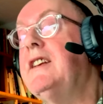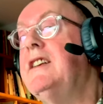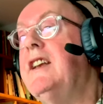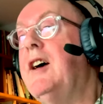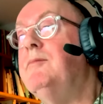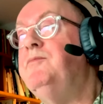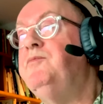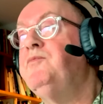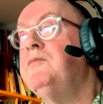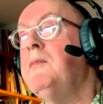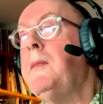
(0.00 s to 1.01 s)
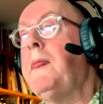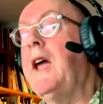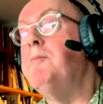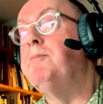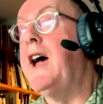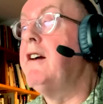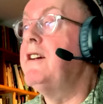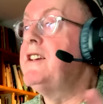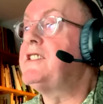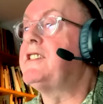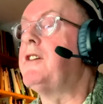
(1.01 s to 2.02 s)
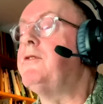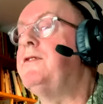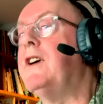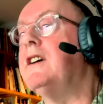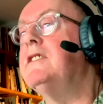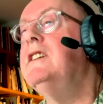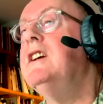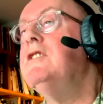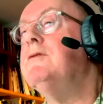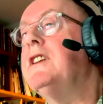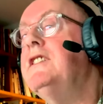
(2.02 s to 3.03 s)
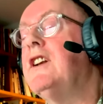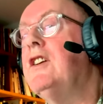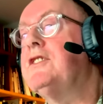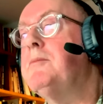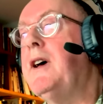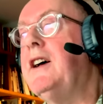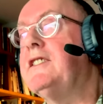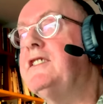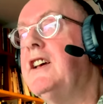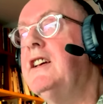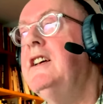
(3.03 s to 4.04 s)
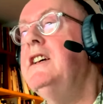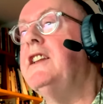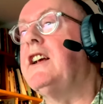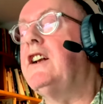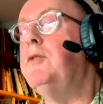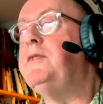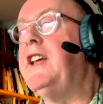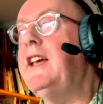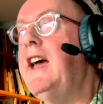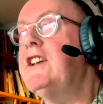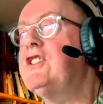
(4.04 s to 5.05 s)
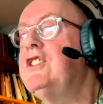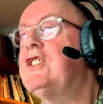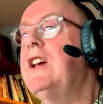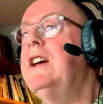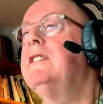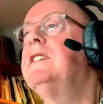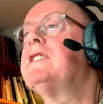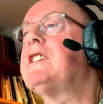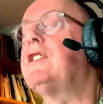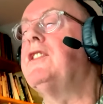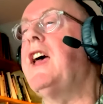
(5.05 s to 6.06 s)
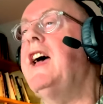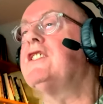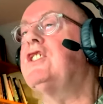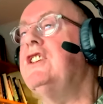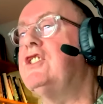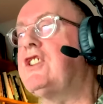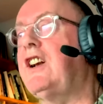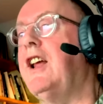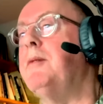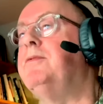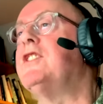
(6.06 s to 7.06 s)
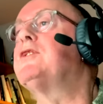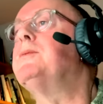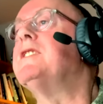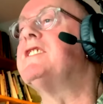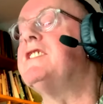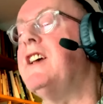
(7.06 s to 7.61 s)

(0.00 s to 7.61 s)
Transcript: in Paris, I've written a lot about the Club des Hashichins, the Hashish Club, which was